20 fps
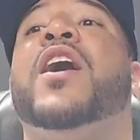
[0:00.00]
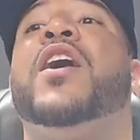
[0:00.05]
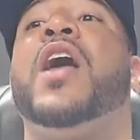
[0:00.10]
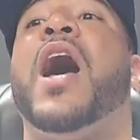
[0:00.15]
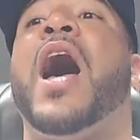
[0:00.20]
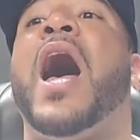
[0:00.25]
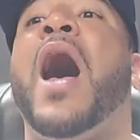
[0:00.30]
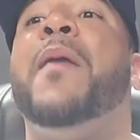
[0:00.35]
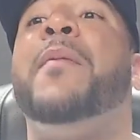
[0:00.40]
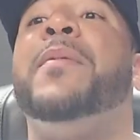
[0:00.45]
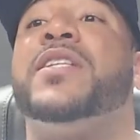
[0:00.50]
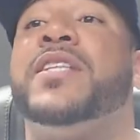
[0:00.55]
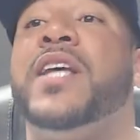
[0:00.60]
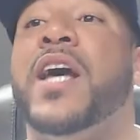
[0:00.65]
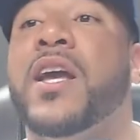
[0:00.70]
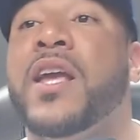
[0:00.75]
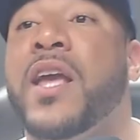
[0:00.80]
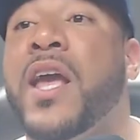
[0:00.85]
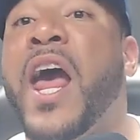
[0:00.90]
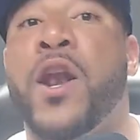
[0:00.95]
you. I'm gonna tell
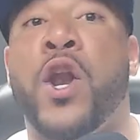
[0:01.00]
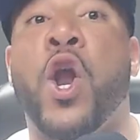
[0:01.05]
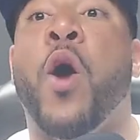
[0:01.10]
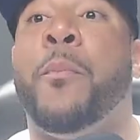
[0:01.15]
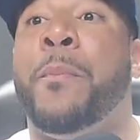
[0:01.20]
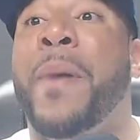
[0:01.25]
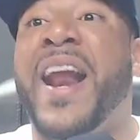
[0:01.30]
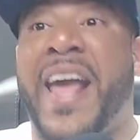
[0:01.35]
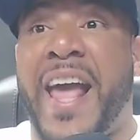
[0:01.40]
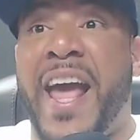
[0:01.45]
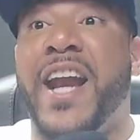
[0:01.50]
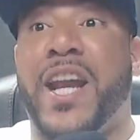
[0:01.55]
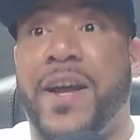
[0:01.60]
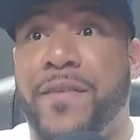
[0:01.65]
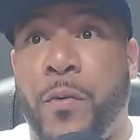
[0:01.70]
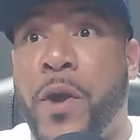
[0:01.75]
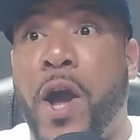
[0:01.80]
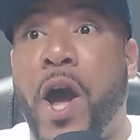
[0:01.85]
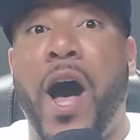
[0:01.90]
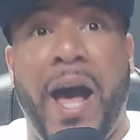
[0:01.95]
you. Yeah, no, by the end of
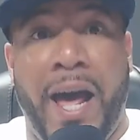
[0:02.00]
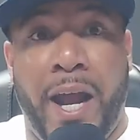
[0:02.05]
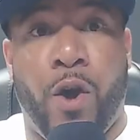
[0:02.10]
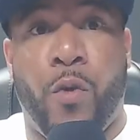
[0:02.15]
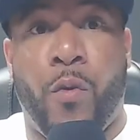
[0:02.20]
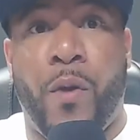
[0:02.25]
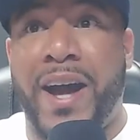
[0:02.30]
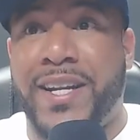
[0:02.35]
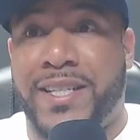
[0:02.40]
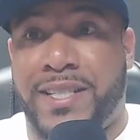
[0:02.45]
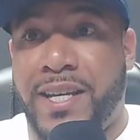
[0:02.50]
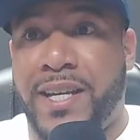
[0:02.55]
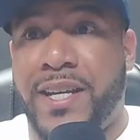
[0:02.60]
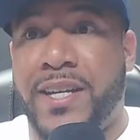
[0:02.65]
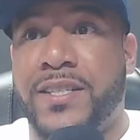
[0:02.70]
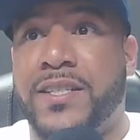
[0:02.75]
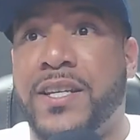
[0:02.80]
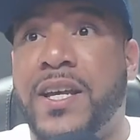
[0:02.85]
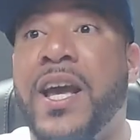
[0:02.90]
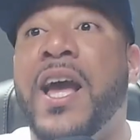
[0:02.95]
it, we all had on white
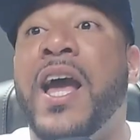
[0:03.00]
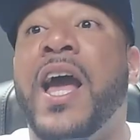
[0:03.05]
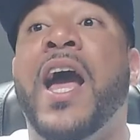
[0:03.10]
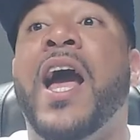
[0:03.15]
tees. We